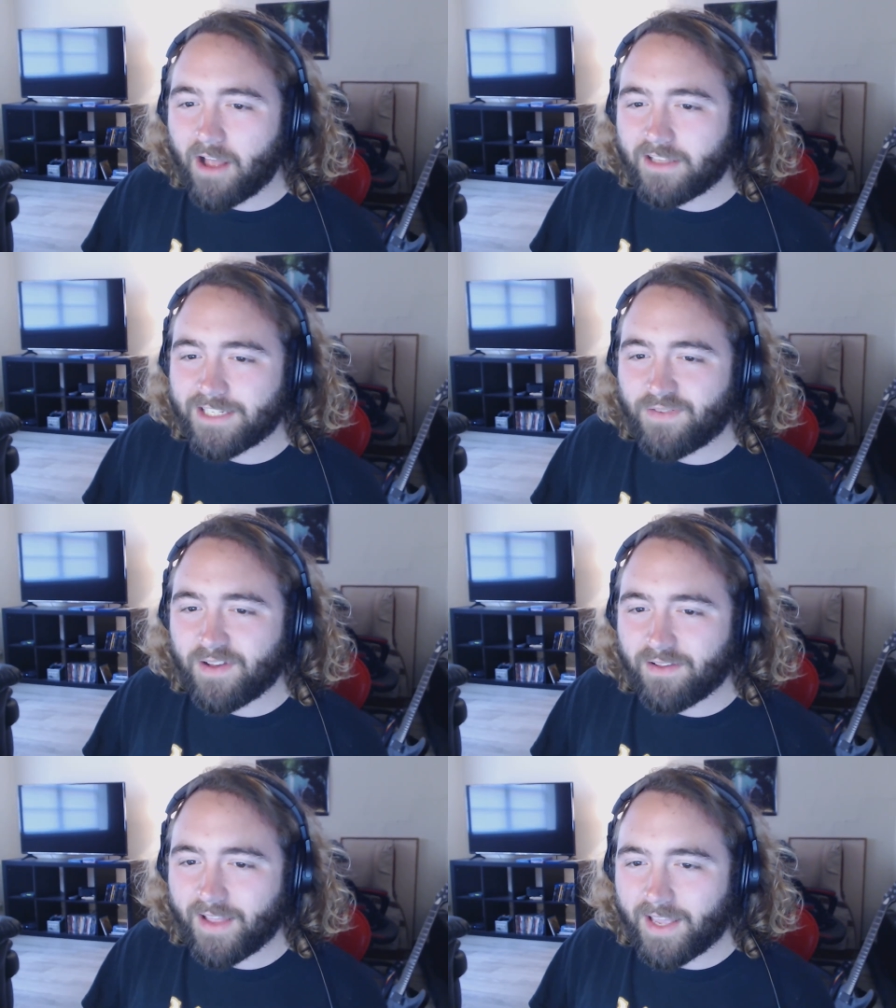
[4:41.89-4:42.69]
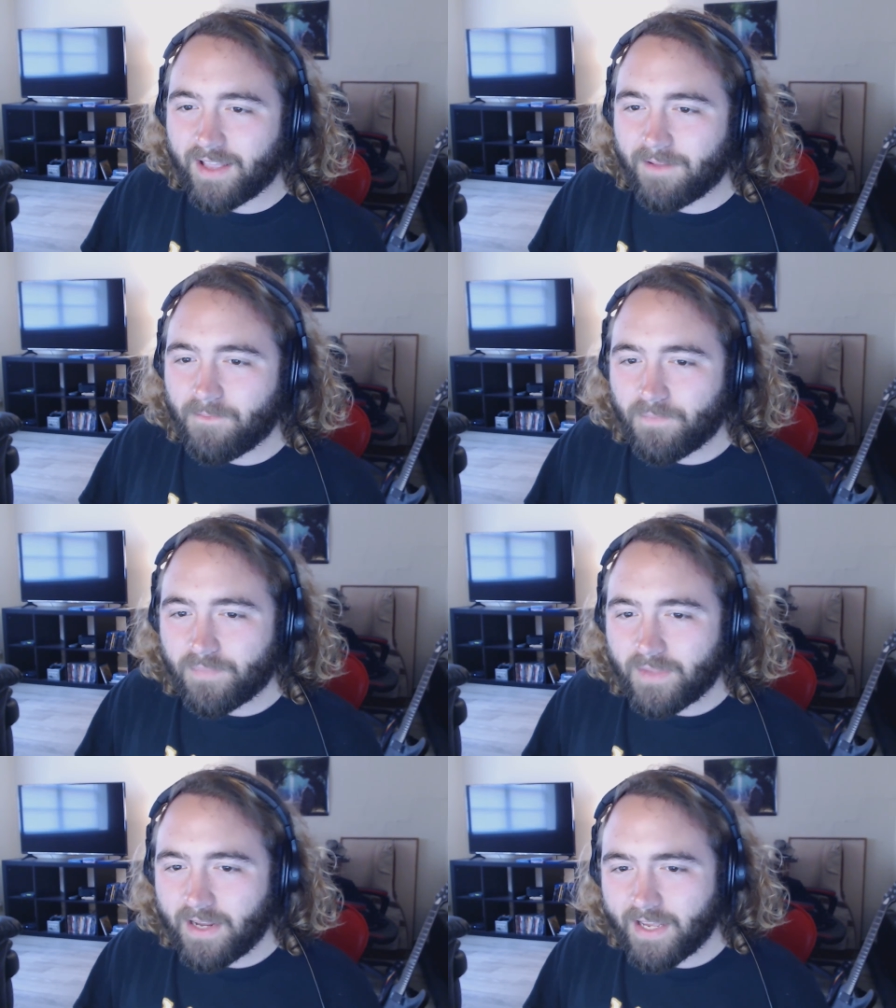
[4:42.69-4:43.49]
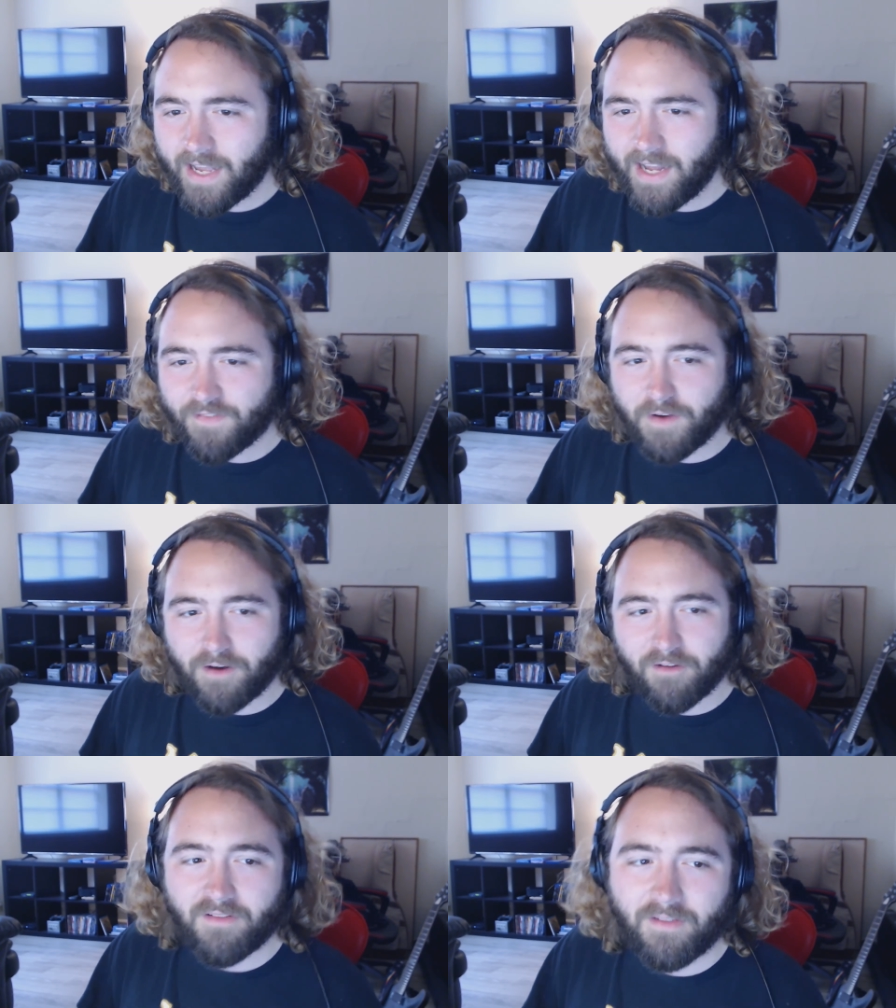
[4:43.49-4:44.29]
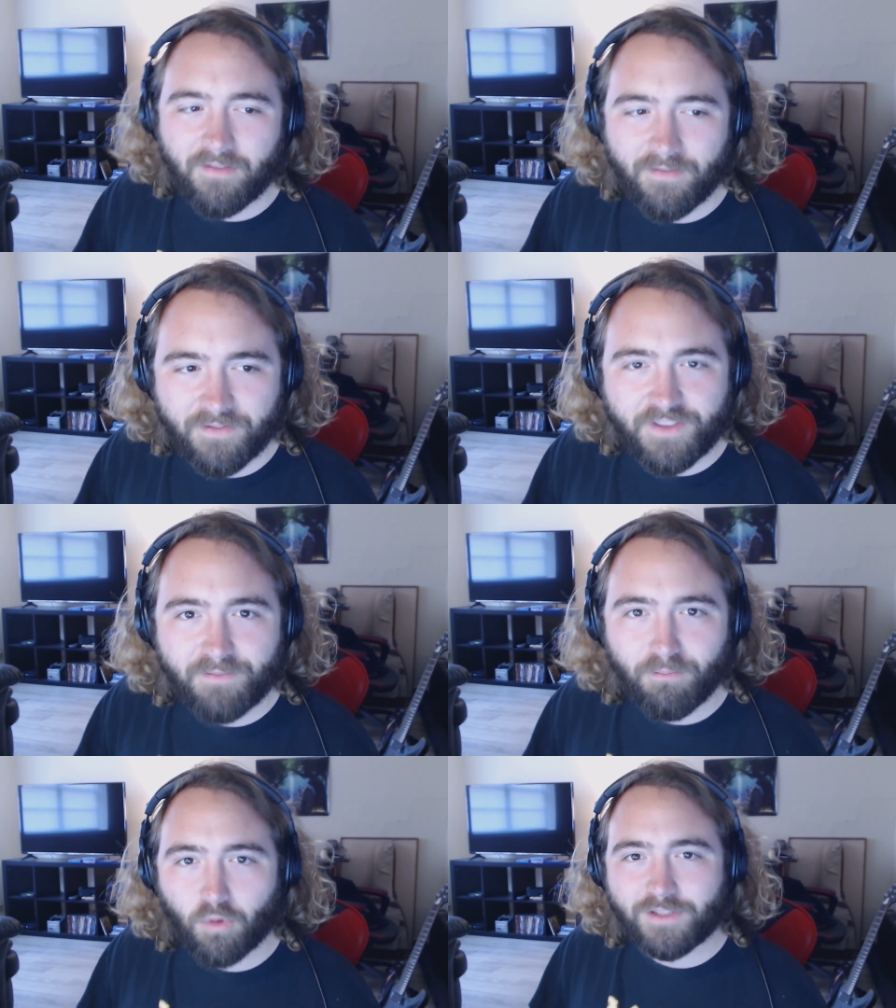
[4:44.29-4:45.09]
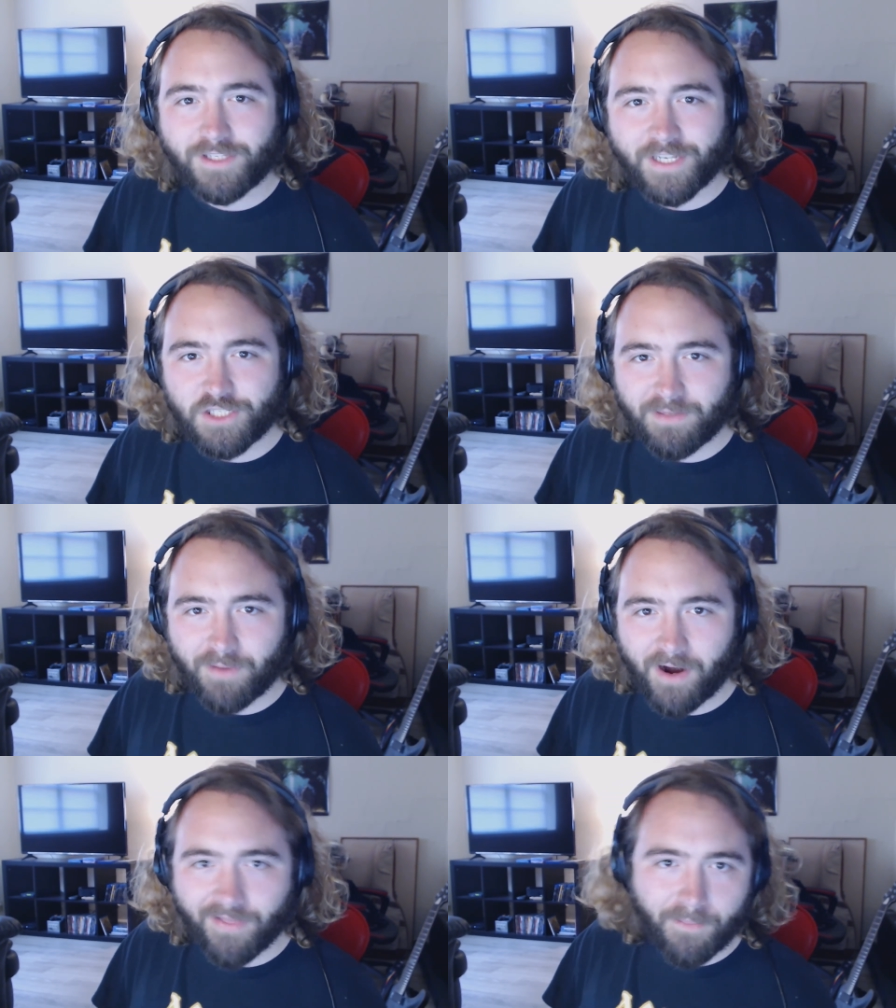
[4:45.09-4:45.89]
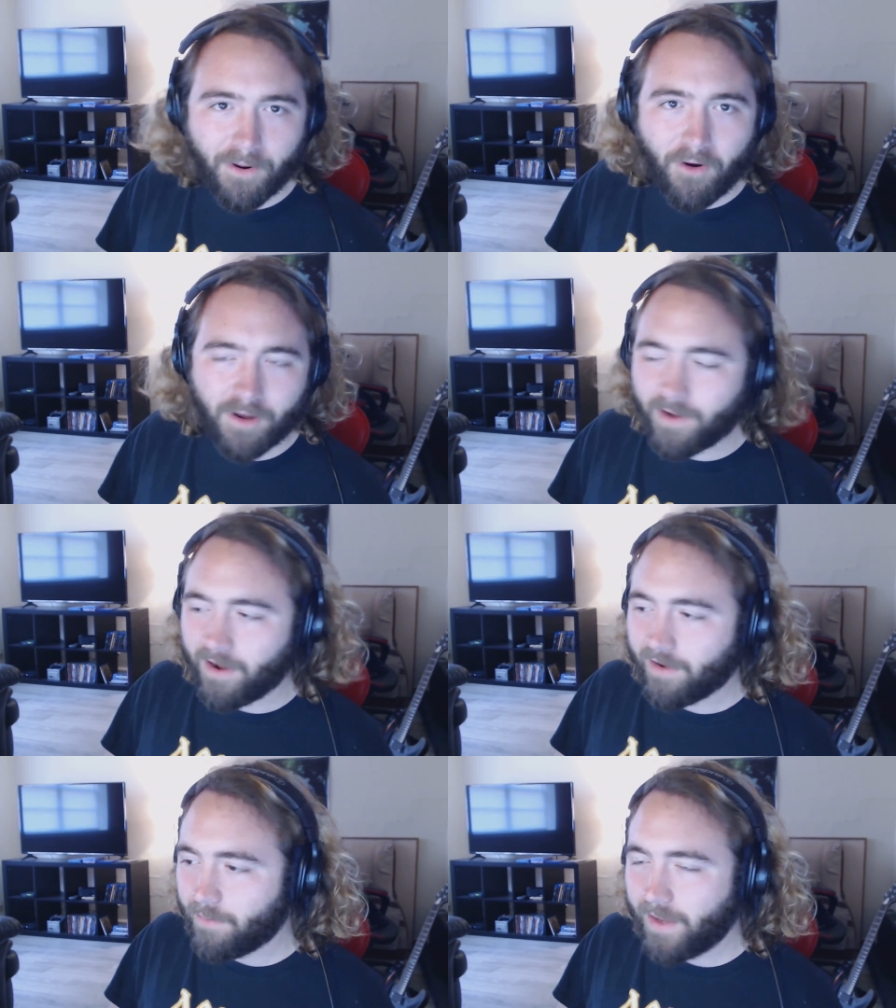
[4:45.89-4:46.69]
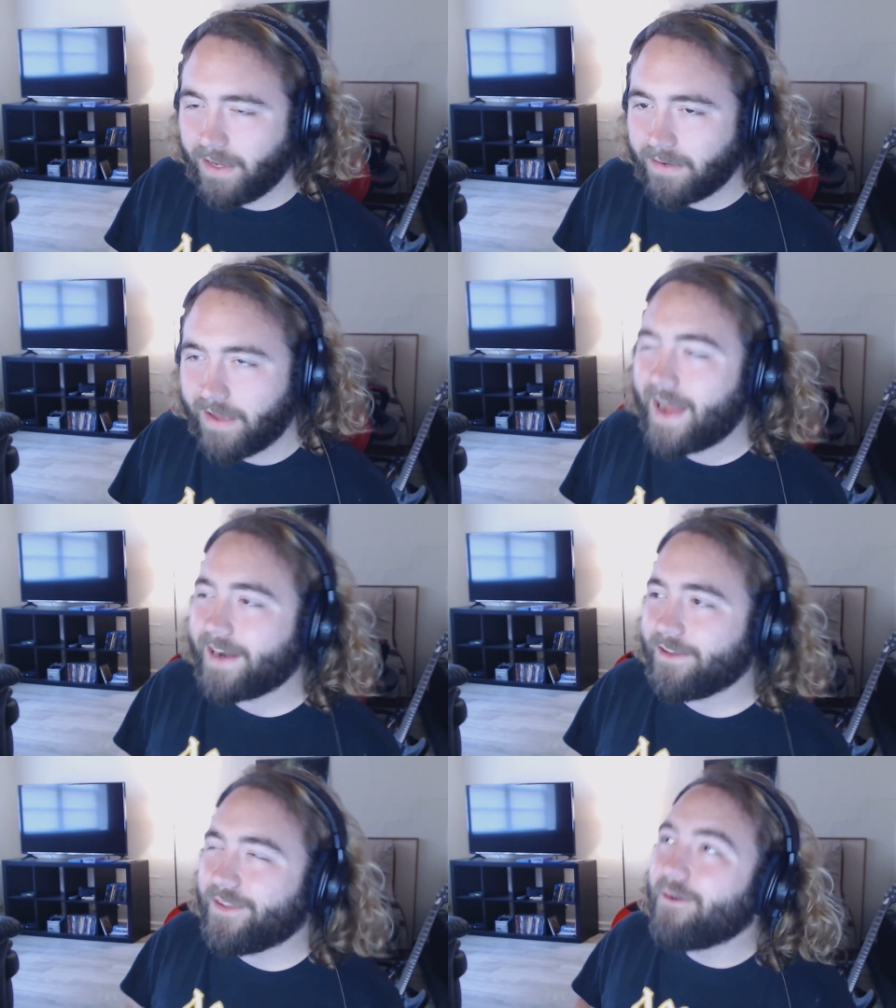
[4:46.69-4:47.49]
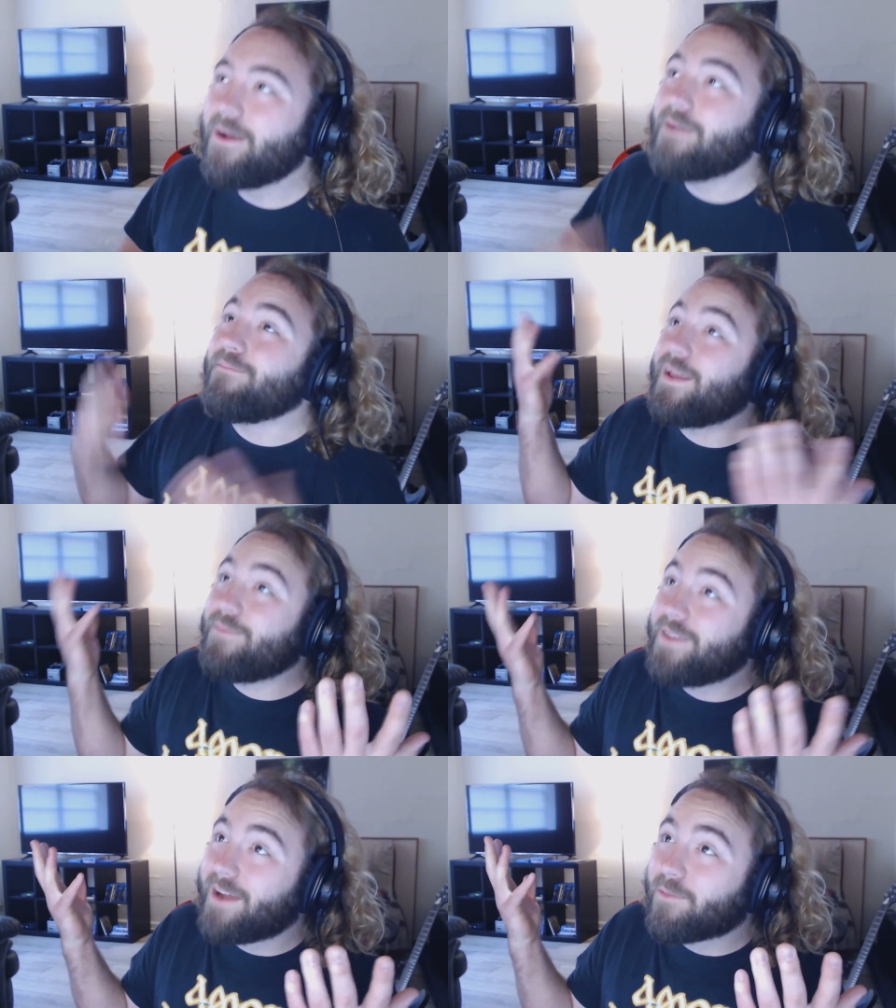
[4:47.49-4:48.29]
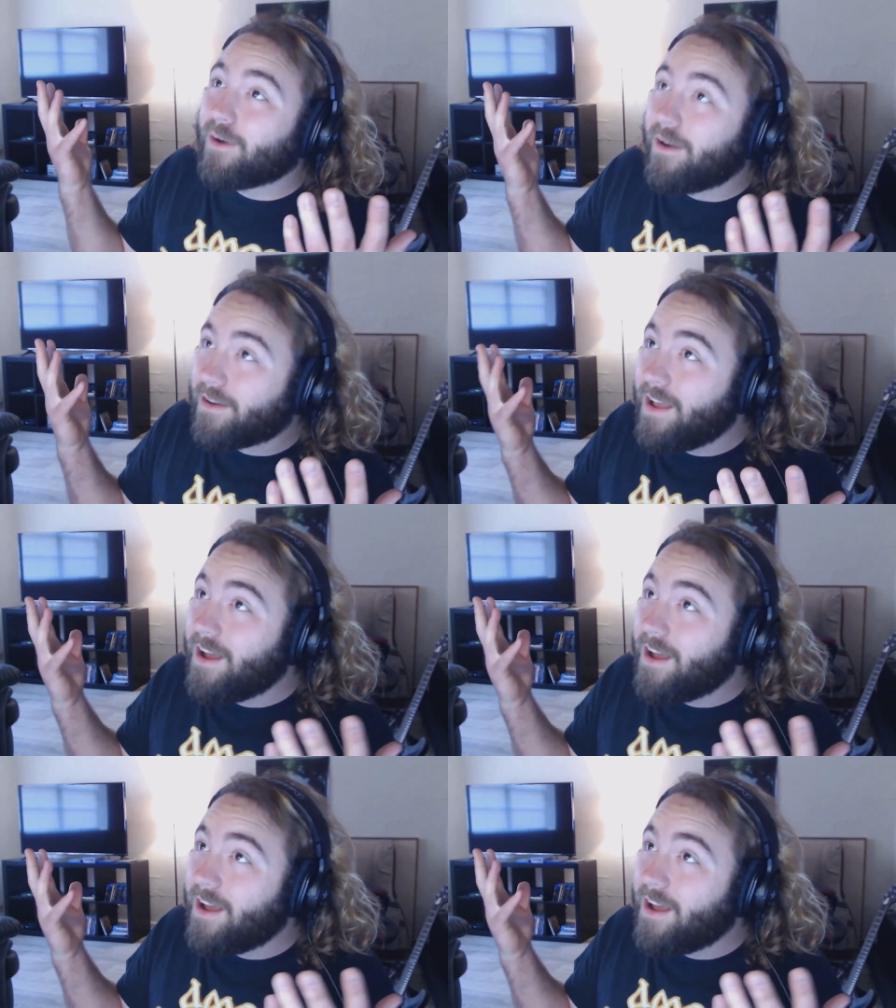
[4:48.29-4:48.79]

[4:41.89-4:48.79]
I just felt like it kind of felt more Digimon the Pokemon to me. I don't know. Maybe I'm wrong.